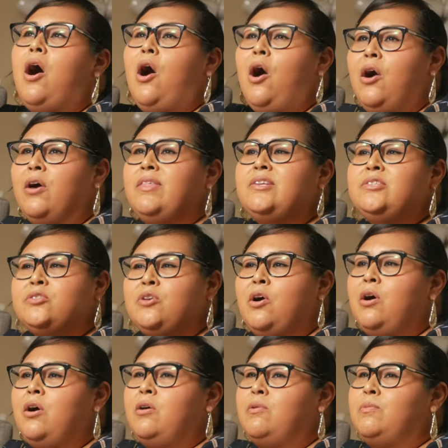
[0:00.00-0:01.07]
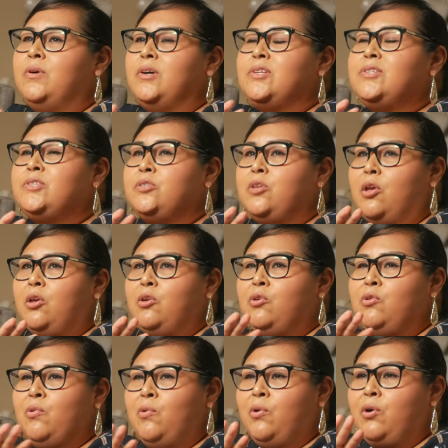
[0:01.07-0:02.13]
All they saw was
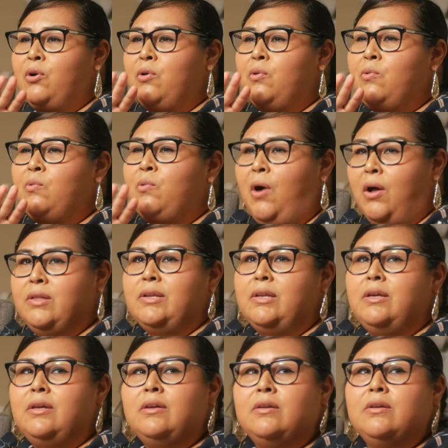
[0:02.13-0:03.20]
your quality.